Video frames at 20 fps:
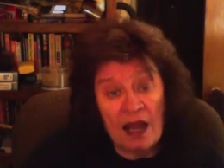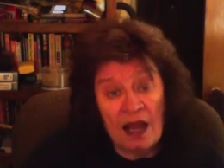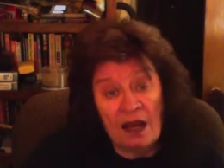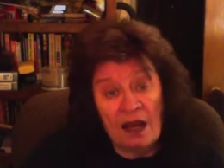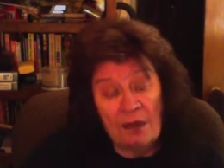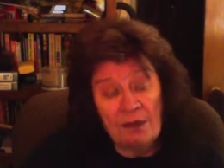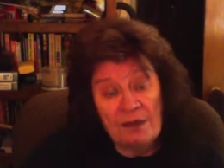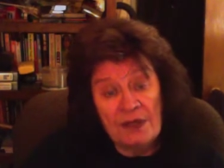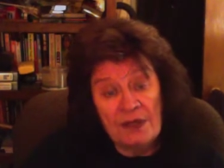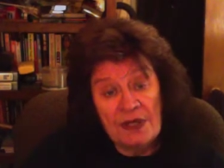
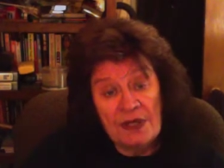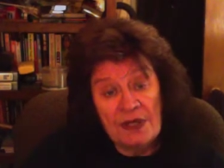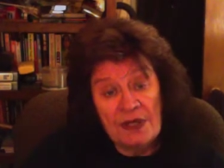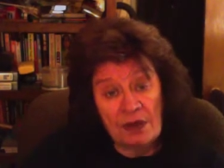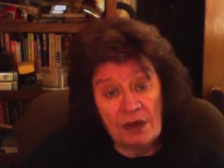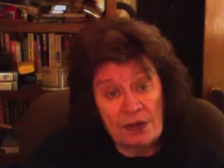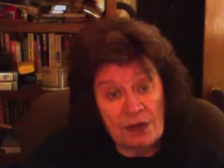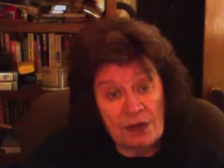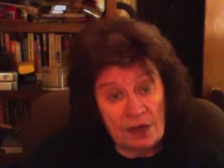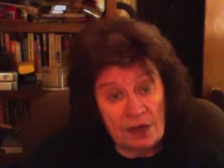
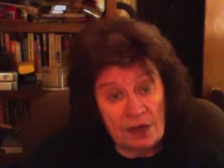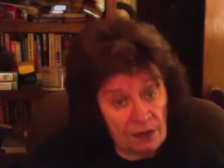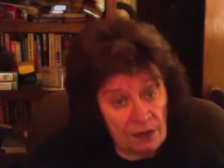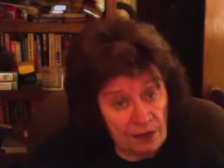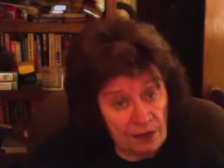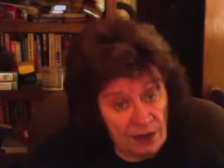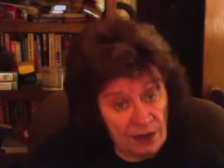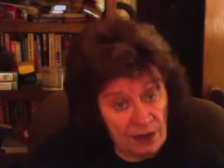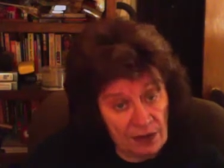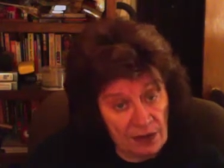so
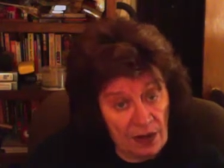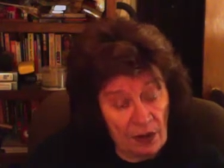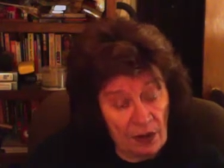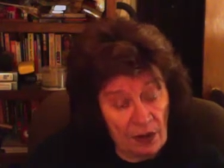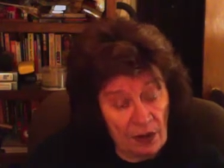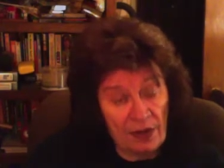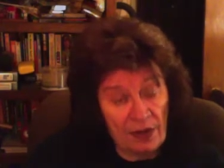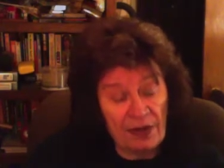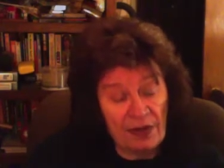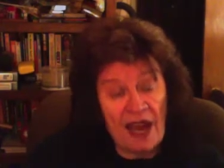there you go
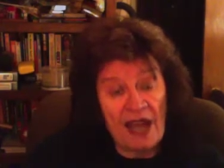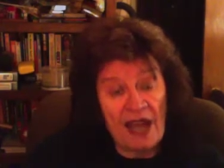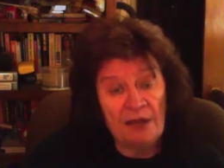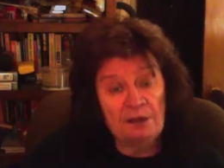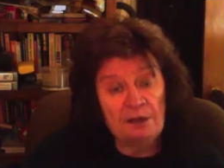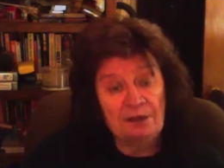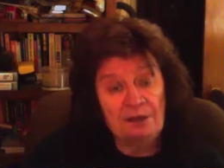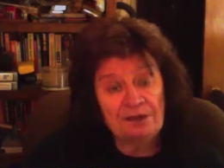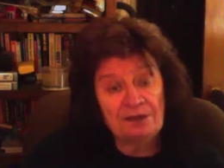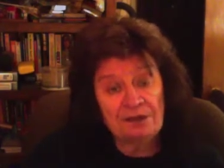with that.
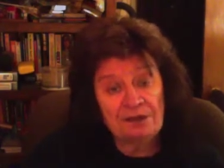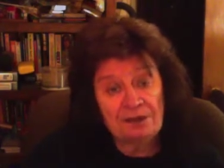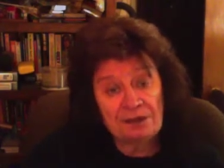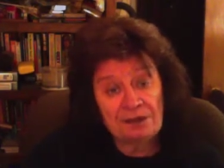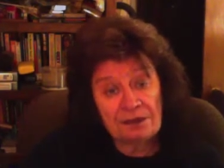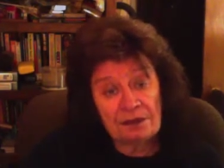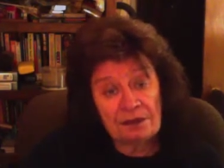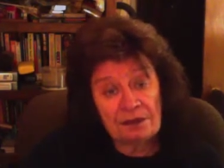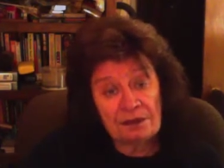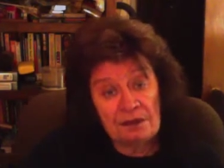
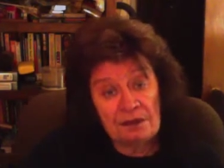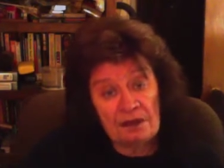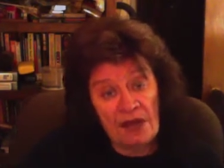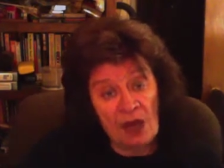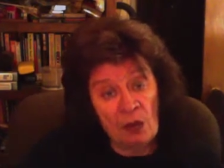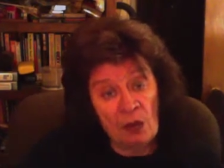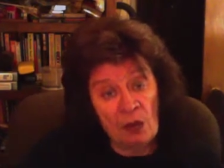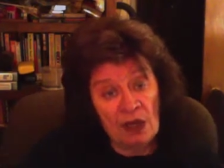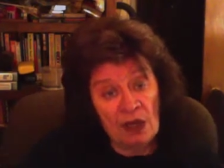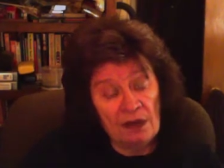
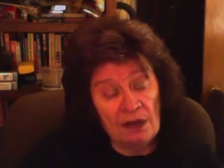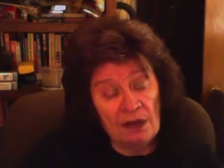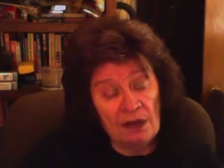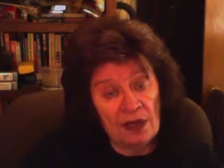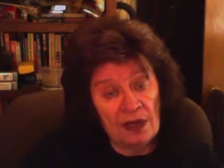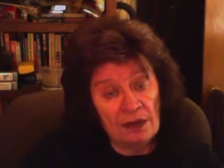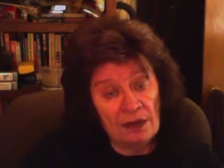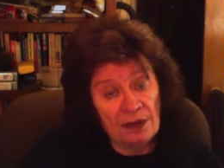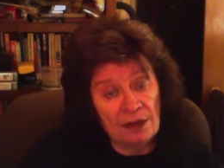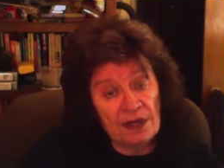One of the
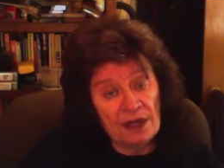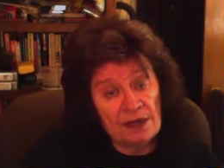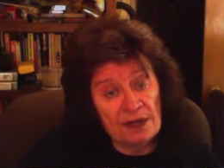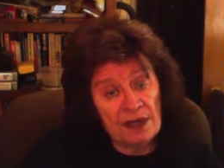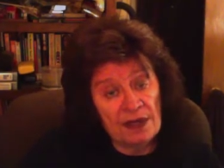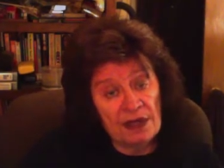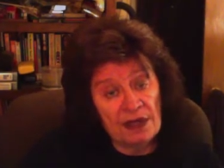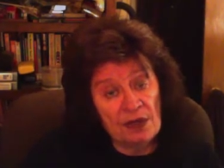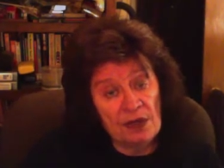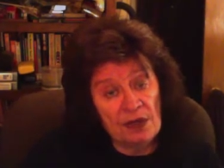other things
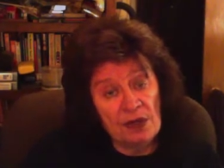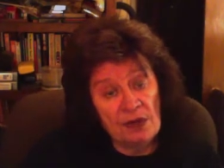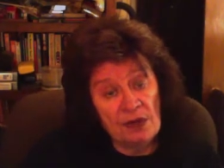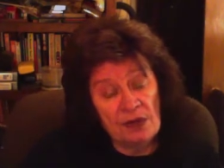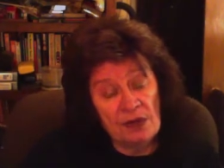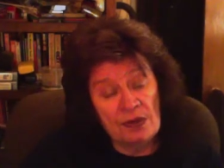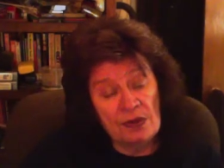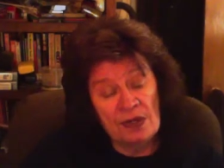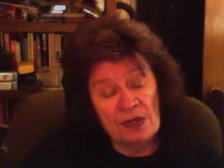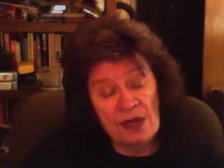that's
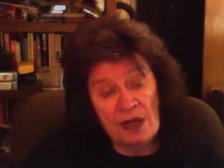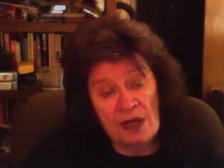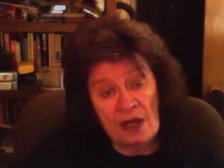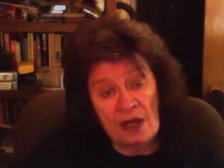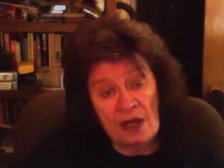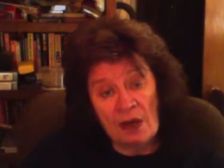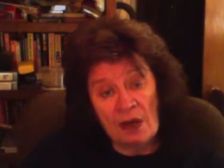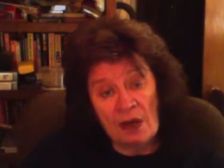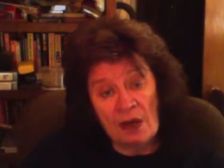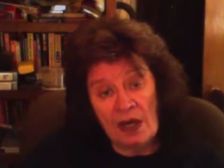used
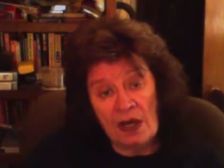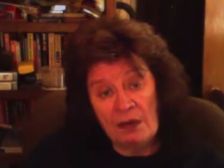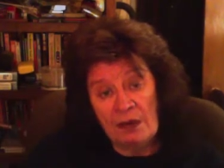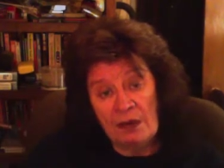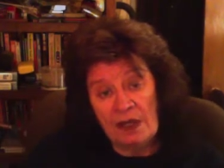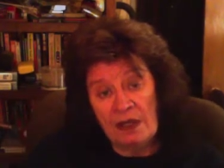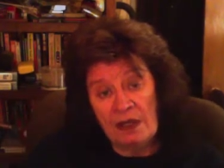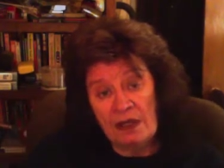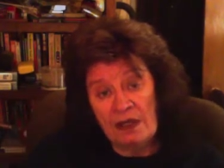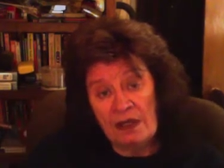quite a
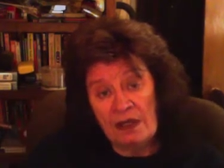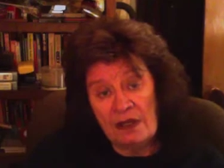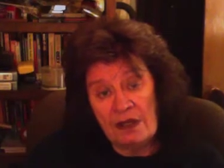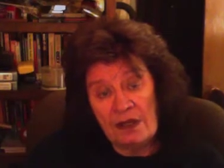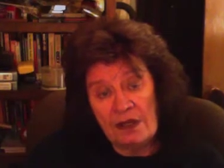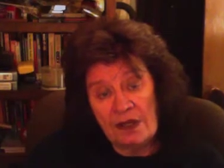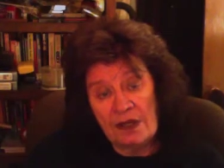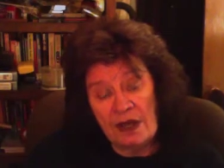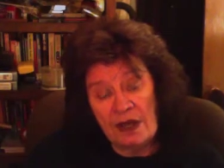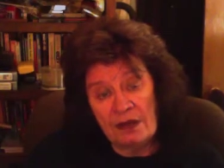bit
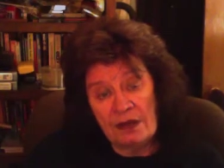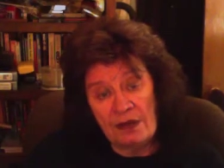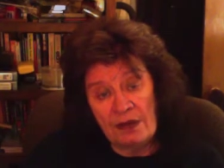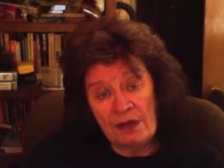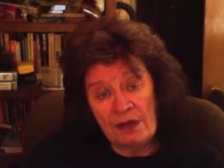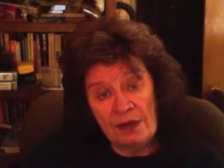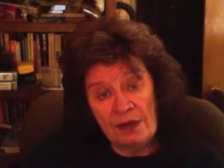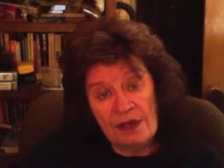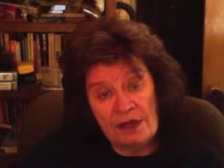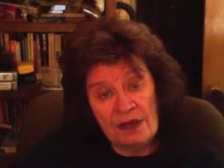is the
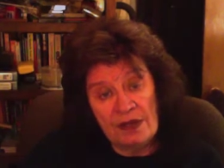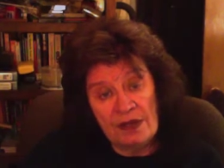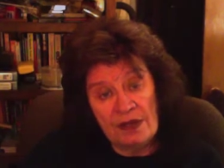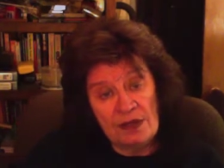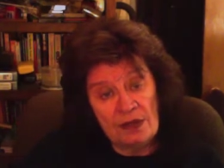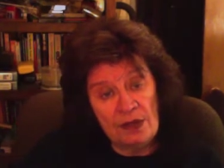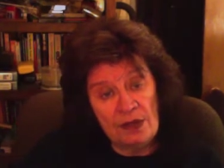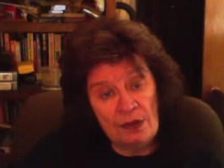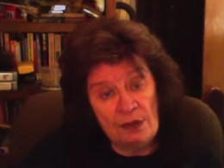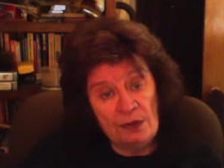
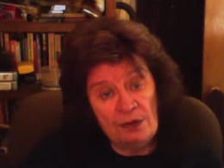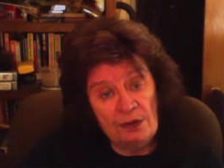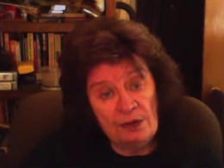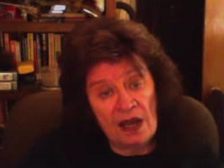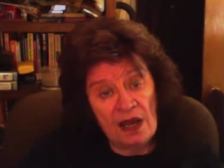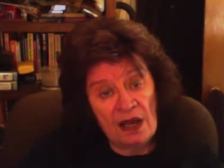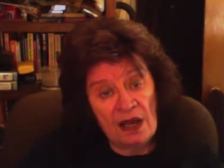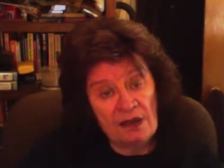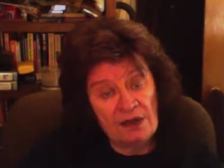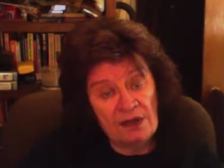
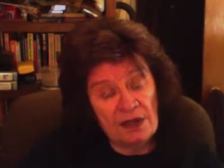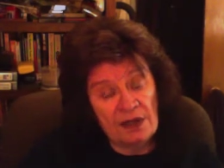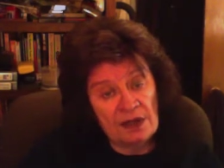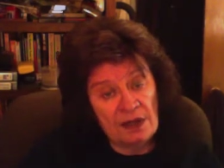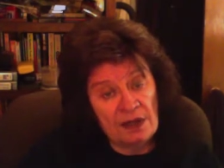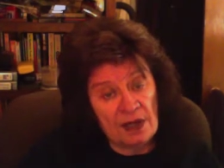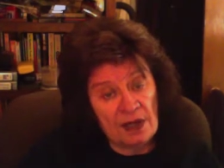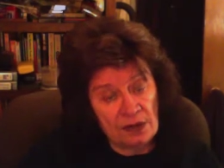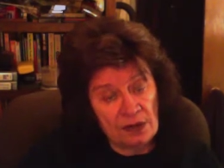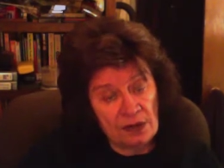3625
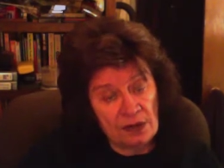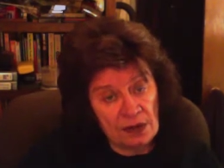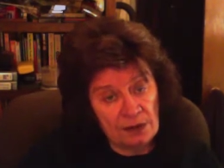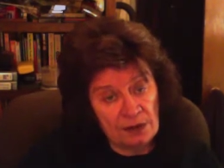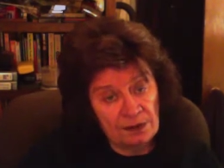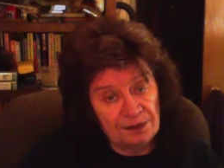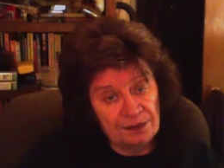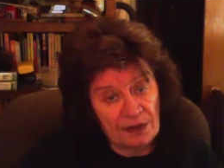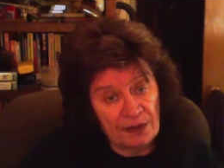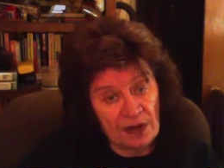extension.
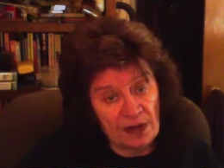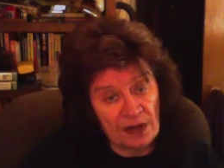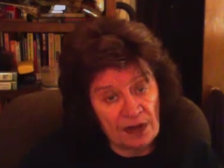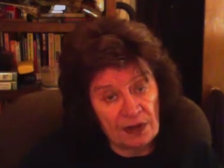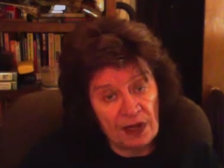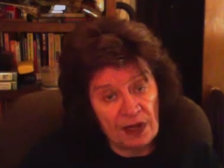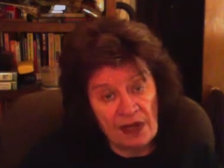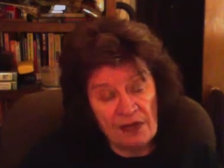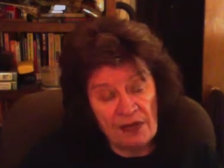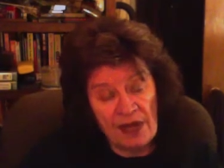
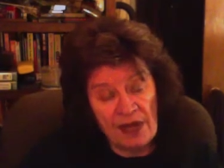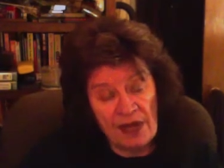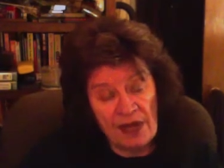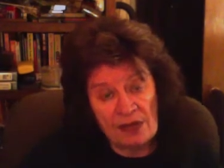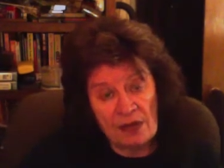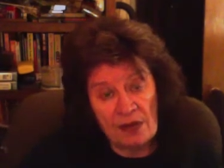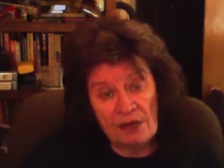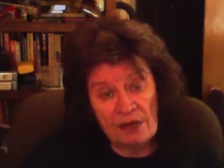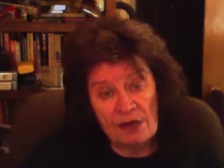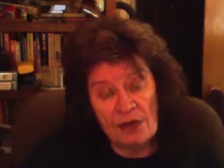Okay, and that's
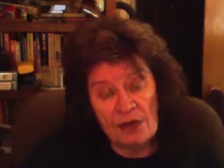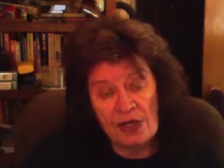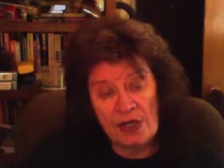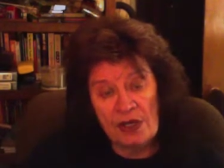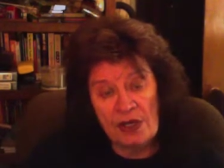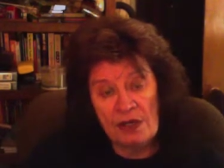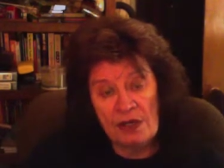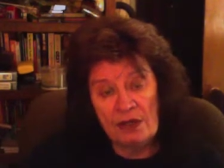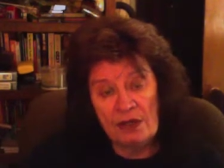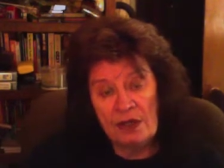on the
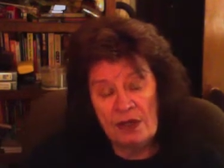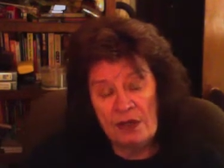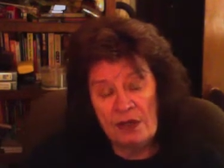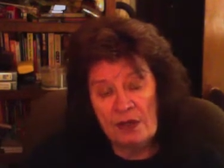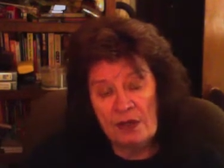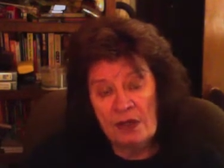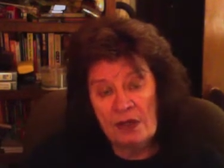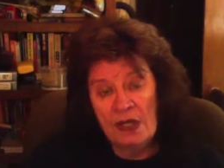sheet too.